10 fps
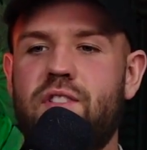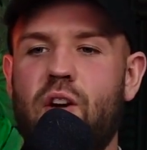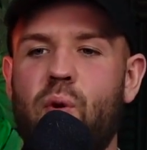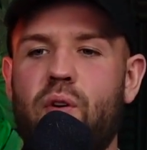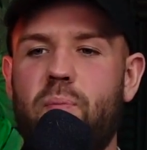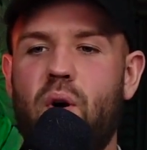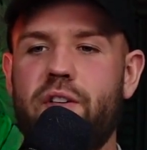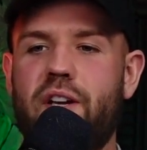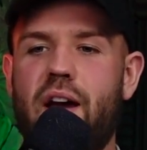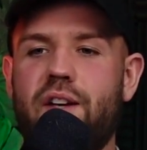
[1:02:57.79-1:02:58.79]
dour
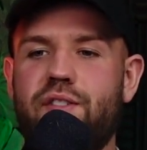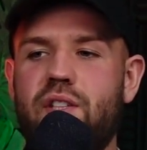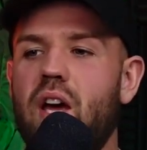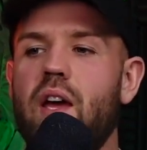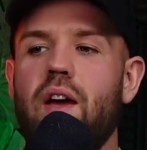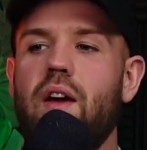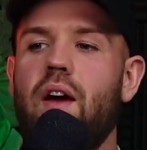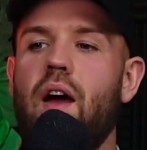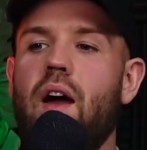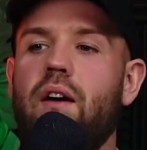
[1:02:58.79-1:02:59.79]
podcast.
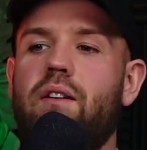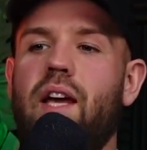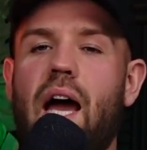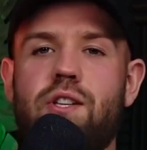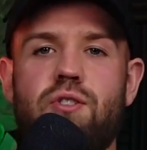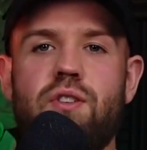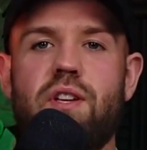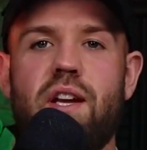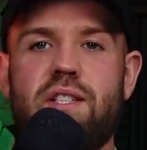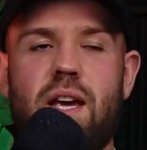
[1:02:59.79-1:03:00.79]
Catch you in the
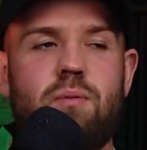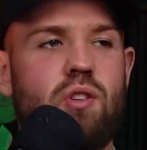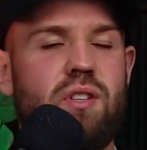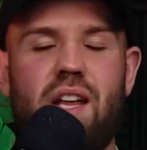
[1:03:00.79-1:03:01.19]
next episode.